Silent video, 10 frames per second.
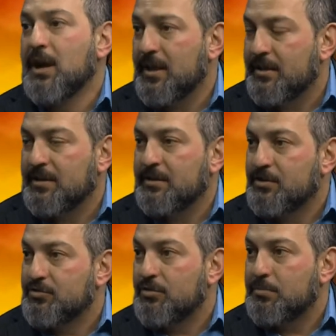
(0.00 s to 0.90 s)
and then
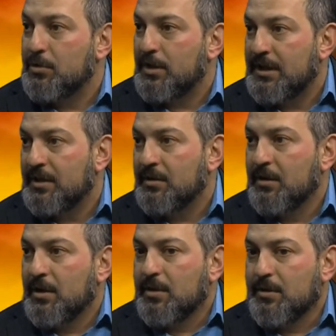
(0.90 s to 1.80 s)
distributing
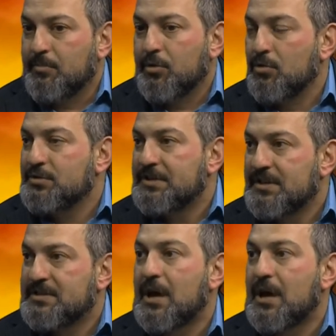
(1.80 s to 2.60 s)
the proceeds